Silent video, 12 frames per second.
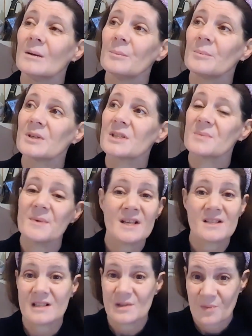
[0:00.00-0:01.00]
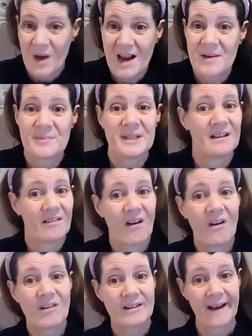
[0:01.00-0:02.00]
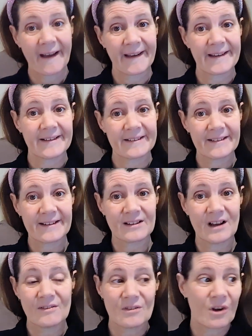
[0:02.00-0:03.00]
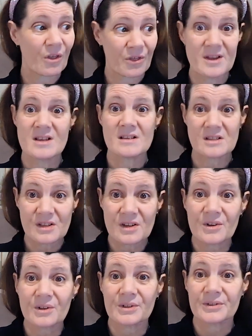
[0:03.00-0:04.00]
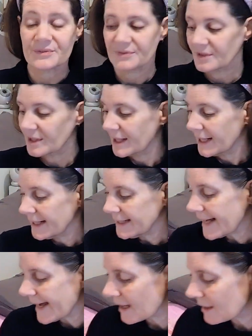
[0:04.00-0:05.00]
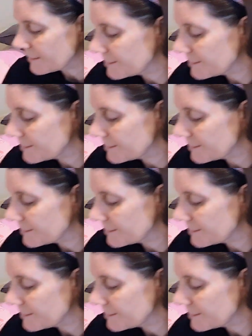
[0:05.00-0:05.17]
But to me, it's this one big long day and I've got things to do. Now,